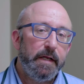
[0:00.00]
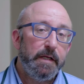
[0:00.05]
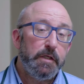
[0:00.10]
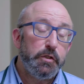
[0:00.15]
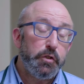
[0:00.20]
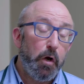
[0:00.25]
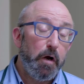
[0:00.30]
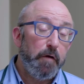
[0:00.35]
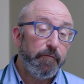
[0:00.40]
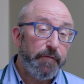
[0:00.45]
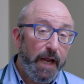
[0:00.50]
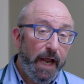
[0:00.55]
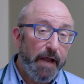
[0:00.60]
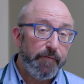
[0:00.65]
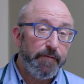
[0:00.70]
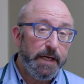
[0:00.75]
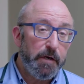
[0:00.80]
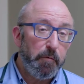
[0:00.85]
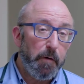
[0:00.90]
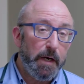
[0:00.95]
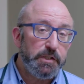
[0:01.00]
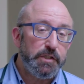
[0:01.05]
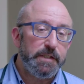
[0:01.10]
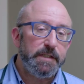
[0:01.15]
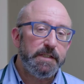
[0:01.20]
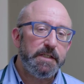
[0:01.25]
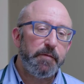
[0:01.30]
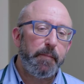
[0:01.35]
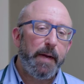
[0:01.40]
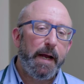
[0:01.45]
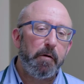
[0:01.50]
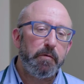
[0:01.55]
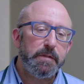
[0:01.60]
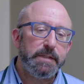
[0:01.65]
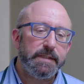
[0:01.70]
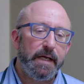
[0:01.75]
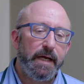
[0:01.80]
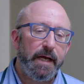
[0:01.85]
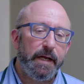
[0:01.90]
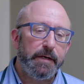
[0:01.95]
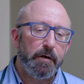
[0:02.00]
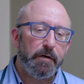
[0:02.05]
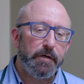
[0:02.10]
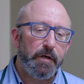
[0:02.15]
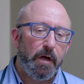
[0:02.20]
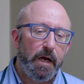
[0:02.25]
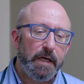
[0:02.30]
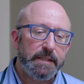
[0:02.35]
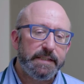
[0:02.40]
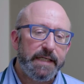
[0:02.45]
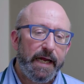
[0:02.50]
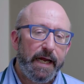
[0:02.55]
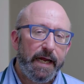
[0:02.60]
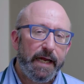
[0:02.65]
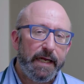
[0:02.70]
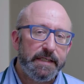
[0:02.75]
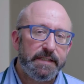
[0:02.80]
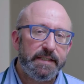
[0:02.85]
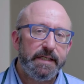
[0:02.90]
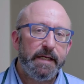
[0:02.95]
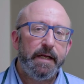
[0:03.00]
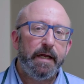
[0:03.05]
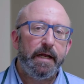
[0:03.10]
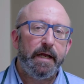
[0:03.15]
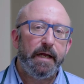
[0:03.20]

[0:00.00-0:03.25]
So if you have any questions about your dog's eyes